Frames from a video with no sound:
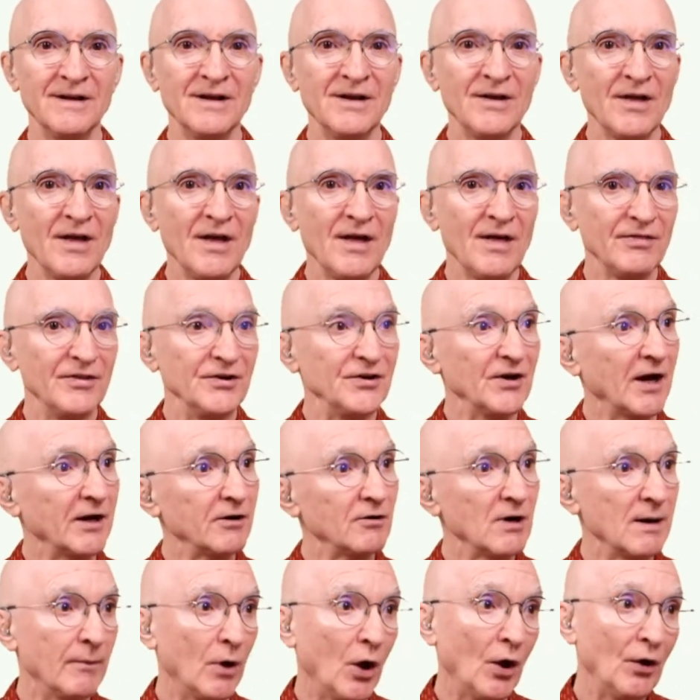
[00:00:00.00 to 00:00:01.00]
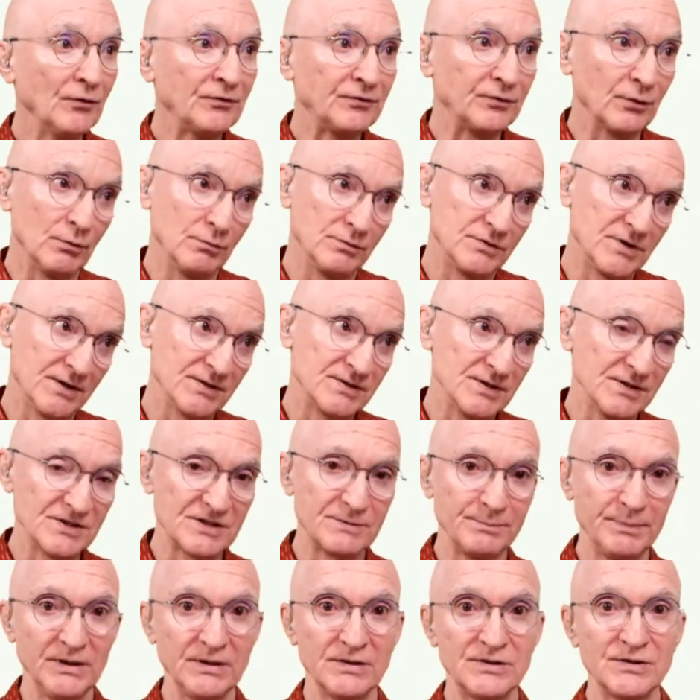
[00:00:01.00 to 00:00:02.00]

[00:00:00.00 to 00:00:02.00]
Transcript: The diagram also doesn't speak to